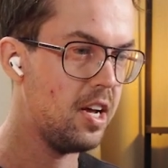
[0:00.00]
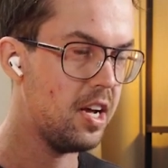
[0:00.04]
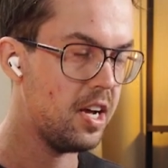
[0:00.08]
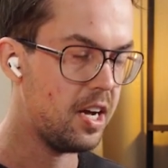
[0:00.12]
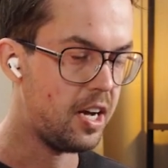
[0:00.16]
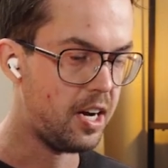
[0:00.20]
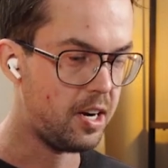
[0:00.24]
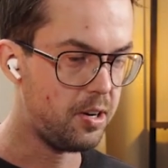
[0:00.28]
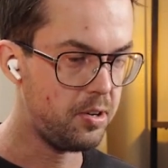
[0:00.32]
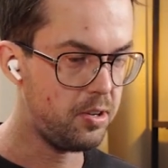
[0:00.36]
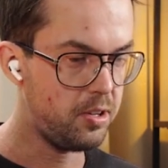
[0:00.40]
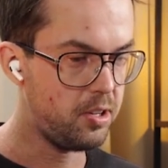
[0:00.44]

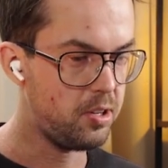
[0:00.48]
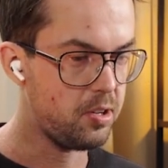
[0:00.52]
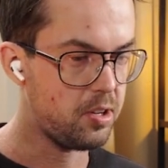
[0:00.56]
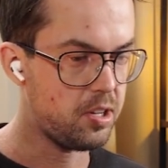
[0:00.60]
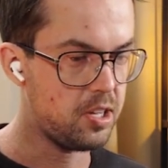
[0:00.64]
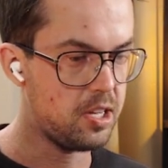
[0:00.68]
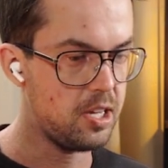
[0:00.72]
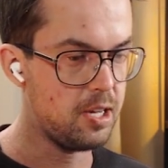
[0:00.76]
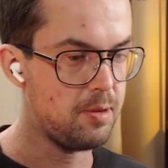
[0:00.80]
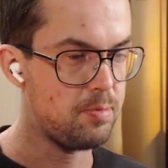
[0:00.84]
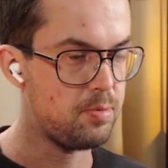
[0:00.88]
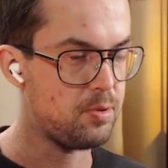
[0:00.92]
How do you
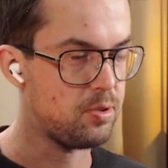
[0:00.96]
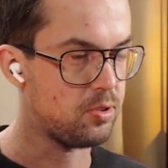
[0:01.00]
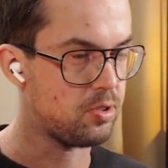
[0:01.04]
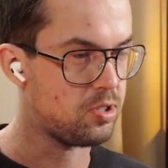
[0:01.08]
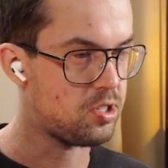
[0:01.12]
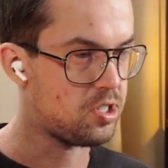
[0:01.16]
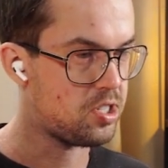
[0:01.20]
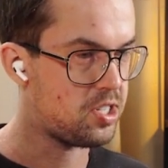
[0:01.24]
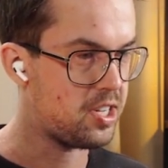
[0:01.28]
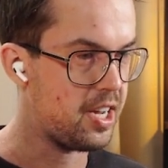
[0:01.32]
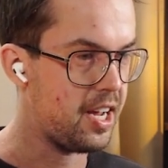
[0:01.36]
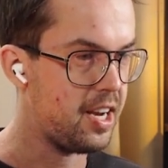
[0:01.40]
keep your
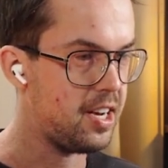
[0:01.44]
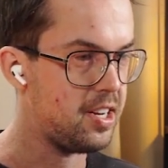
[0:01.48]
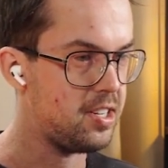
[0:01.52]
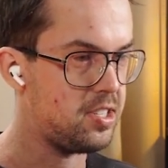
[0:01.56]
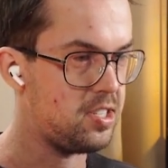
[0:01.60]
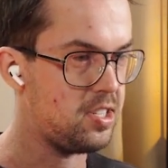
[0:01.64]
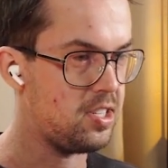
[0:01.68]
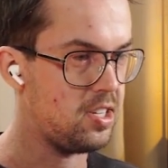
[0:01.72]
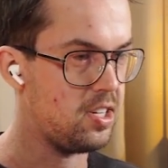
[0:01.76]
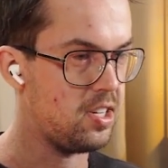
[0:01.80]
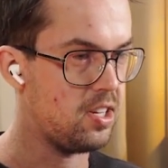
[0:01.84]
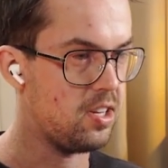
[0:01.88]

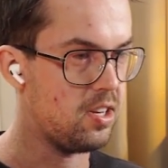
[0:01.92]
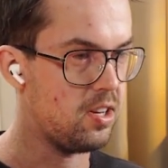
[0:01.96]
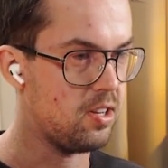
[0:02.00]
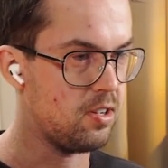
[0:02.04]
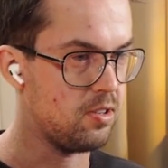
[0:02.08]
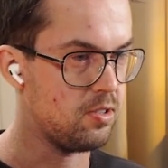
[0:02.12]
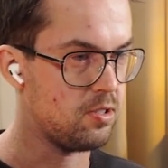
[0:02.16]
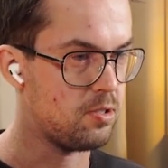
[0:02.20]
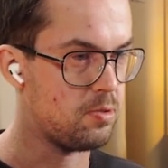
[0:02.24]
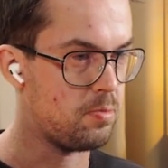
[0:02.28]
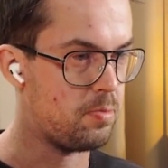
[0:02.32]
sanity in those